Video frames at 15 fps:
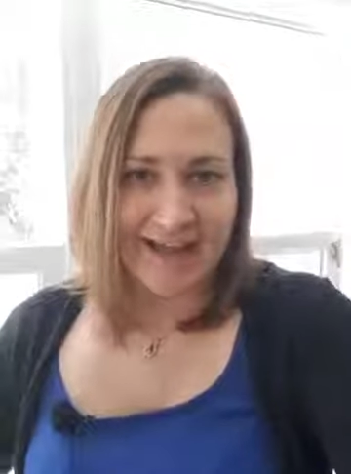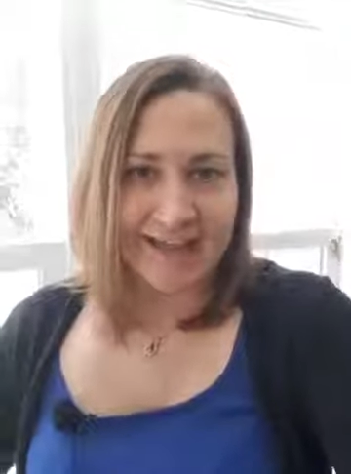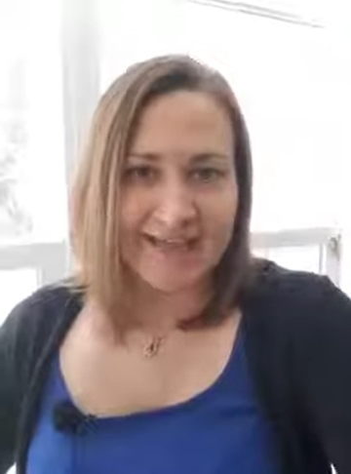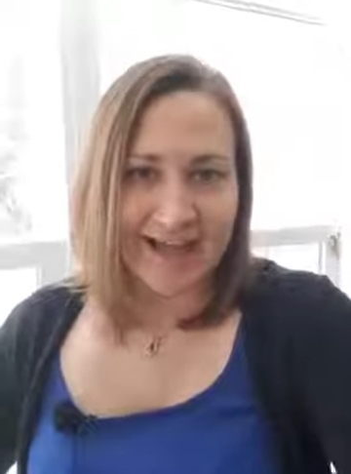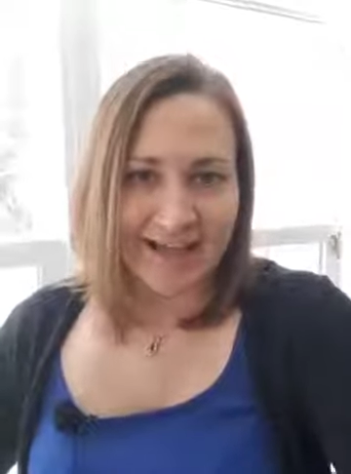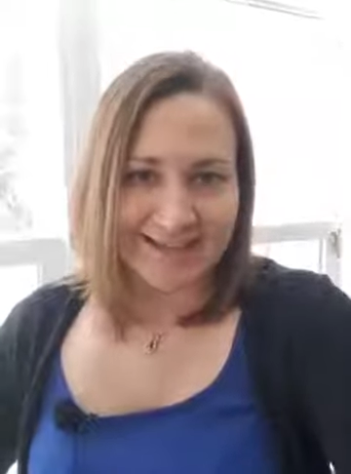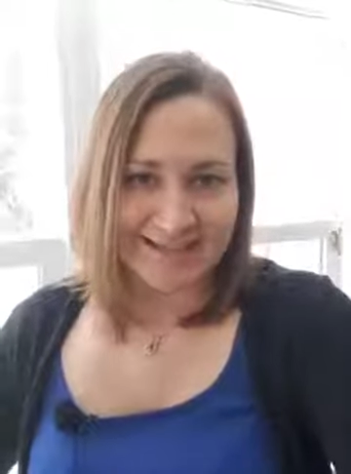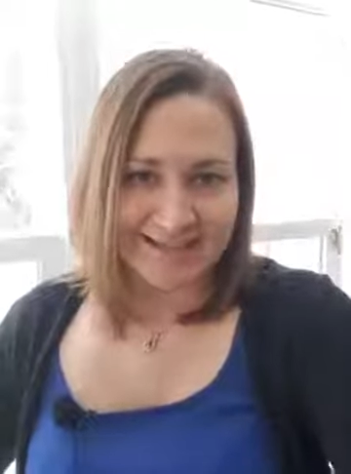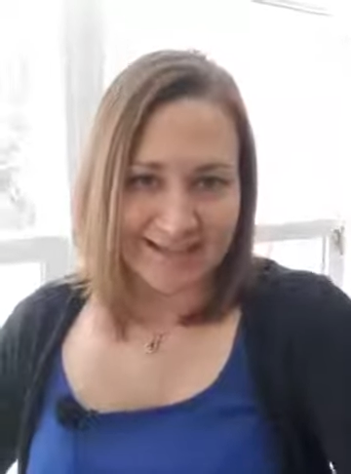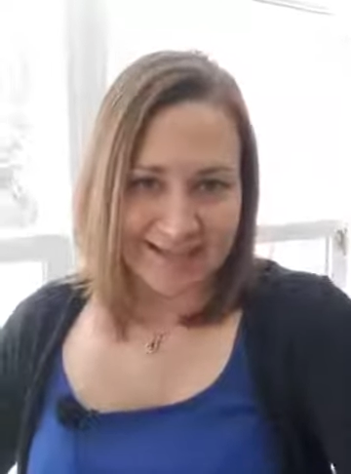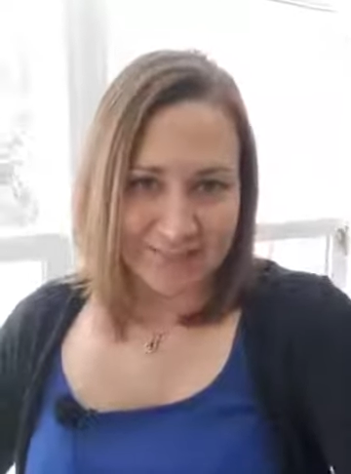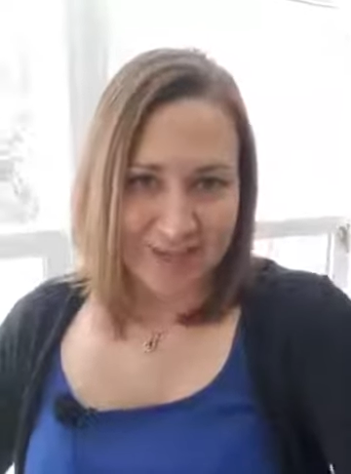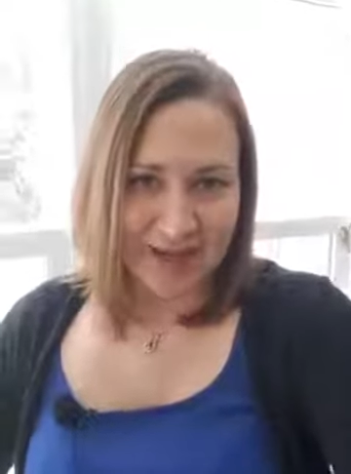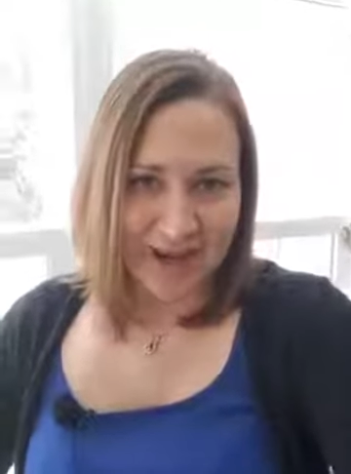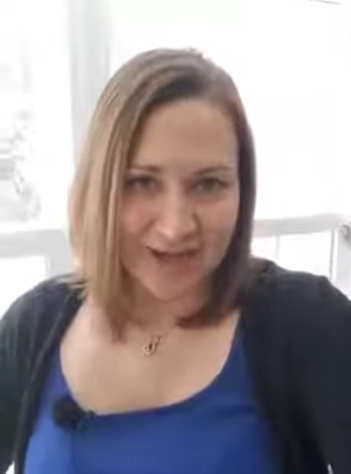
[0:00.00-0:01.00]
That's going to
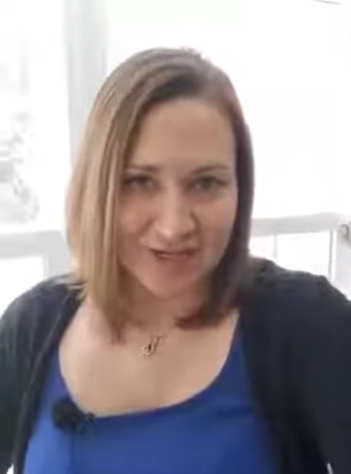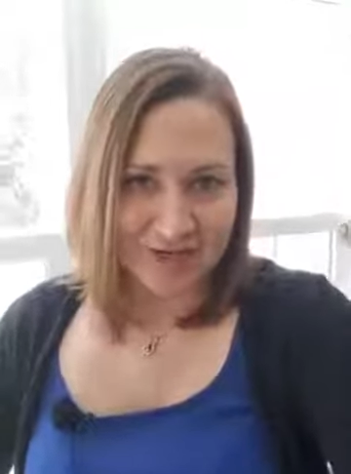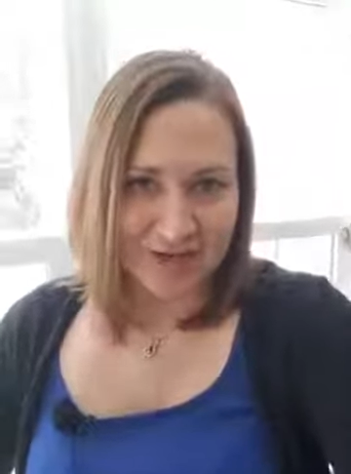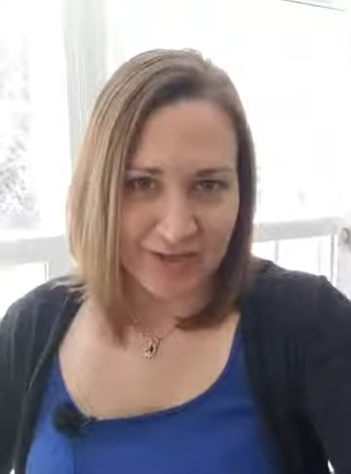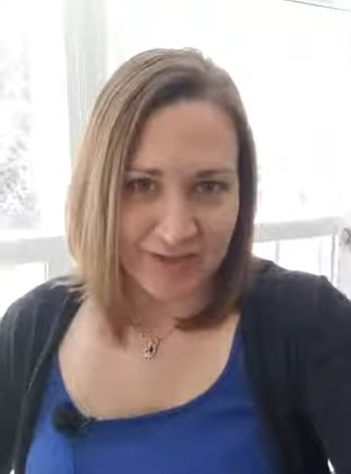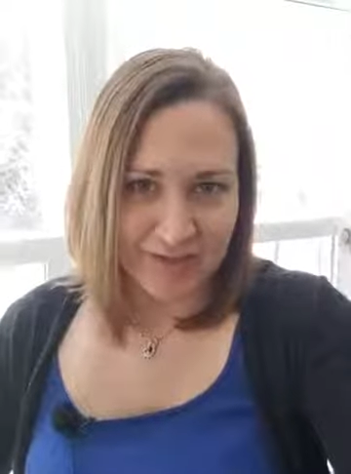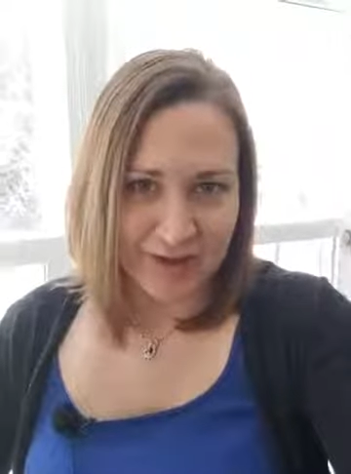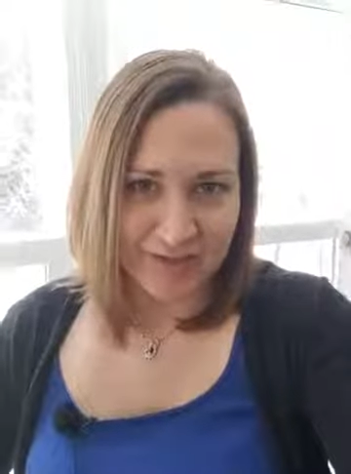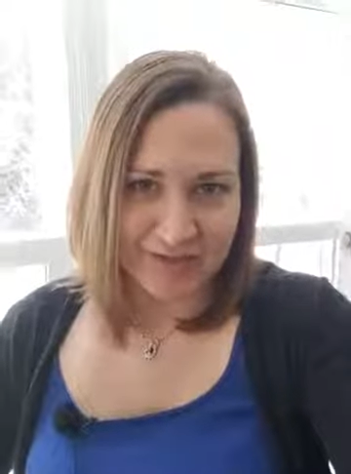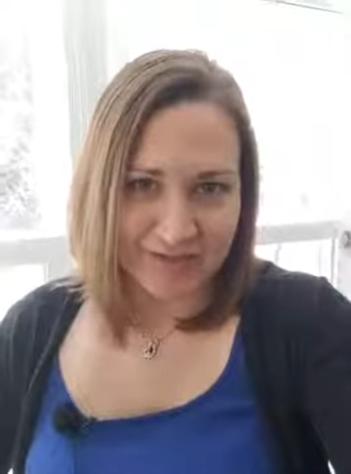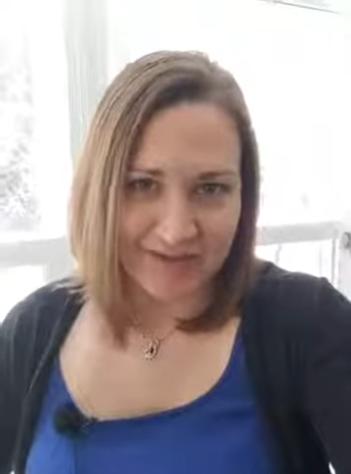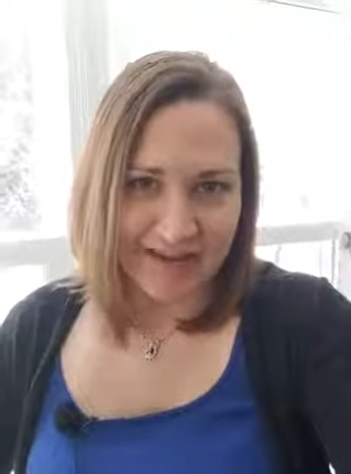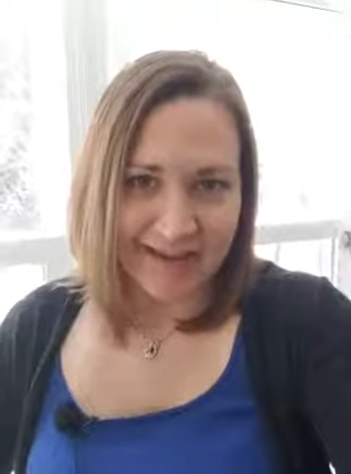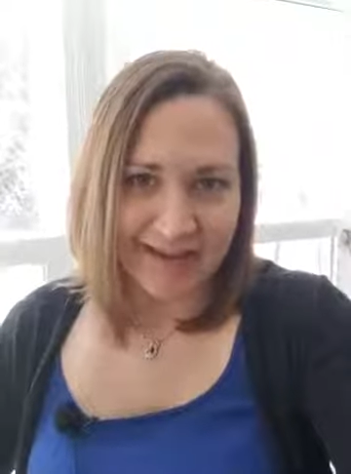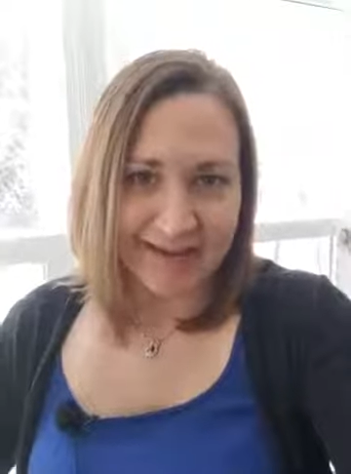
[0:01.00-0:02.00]
keep you hydrated throughout the
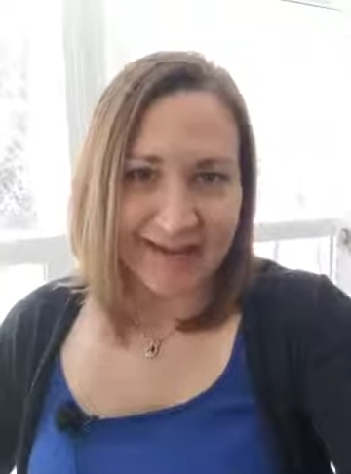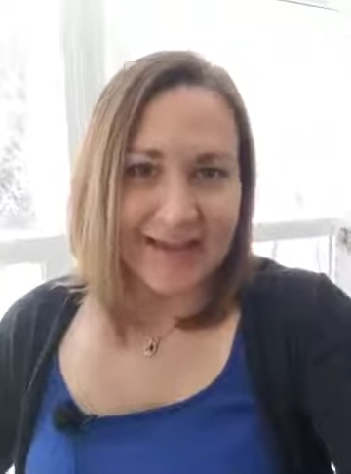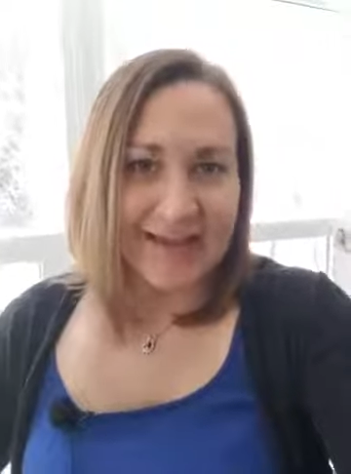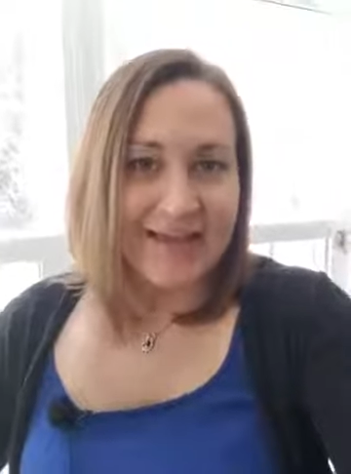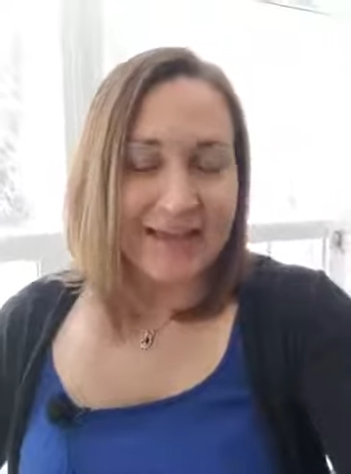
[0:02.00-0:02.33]
day,